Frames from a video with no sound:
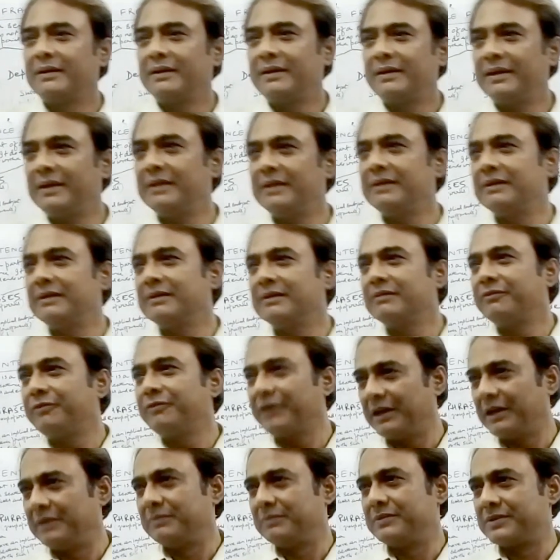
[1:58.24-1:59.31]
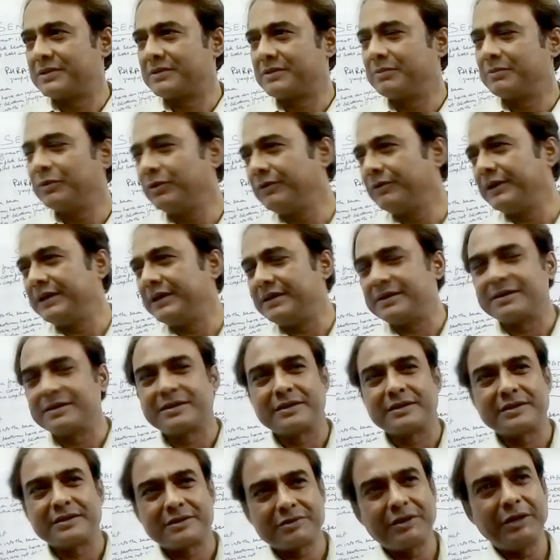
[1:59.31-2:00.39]
in films, movies,
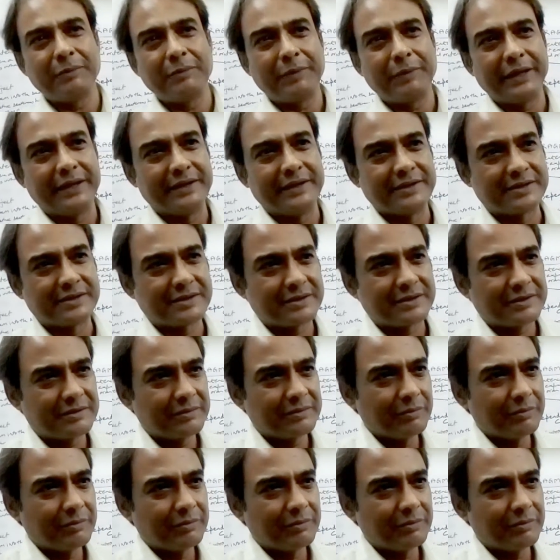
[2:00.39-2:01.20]
screenplays,